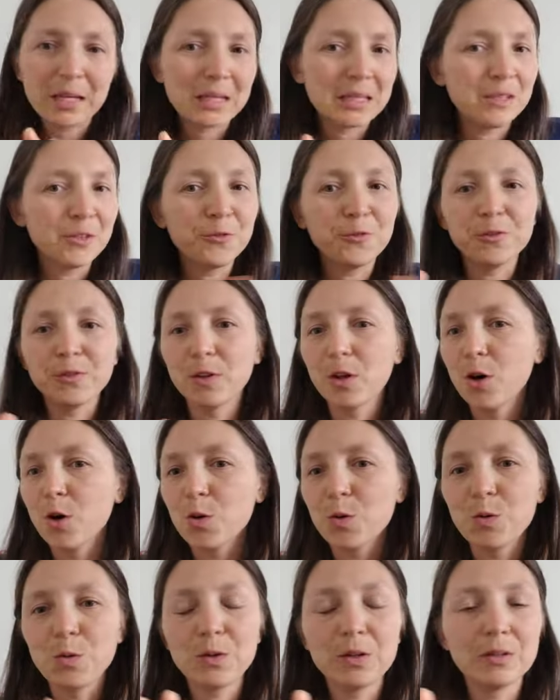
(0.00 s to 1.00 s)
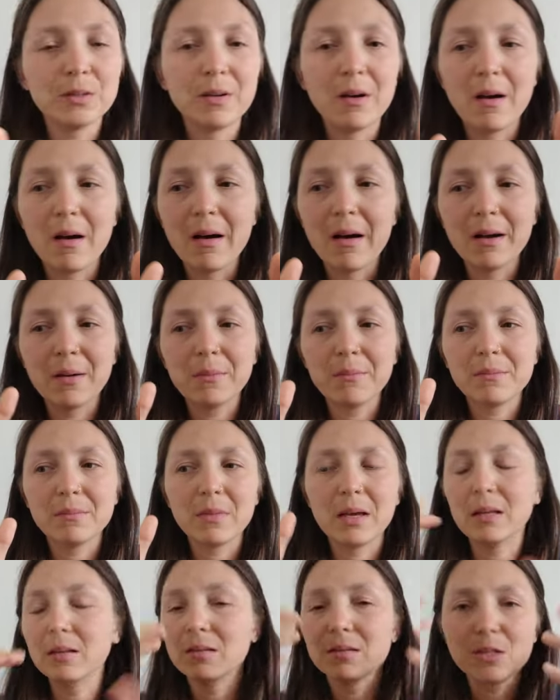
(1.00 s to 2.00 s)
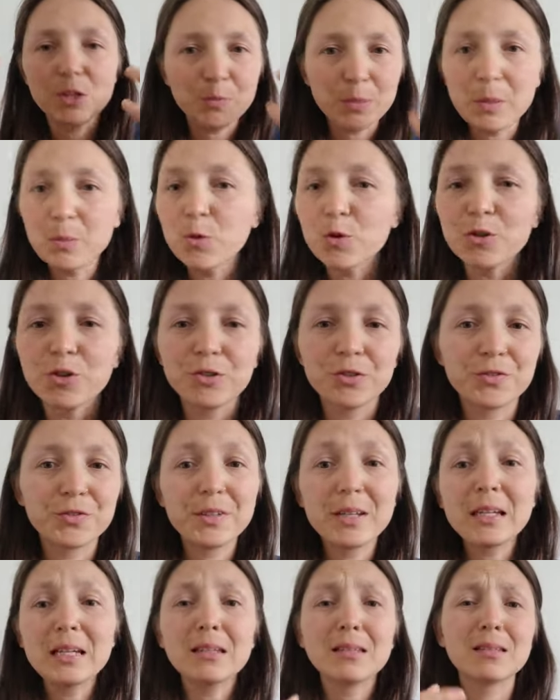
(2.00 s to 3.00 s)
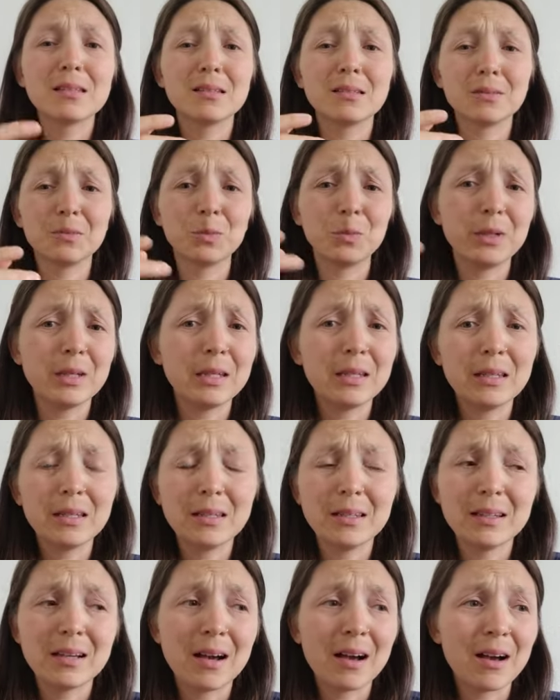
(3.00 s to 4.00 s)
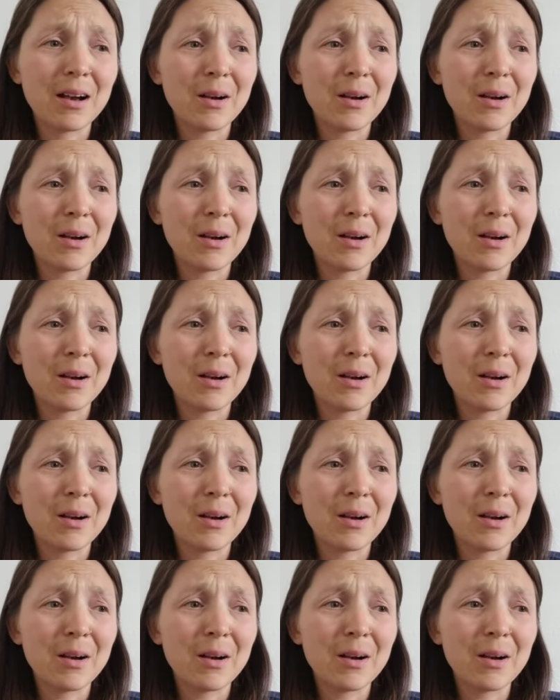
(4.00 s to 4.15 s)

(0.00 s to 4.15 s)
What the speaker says: in a flow. And to be more concrete, we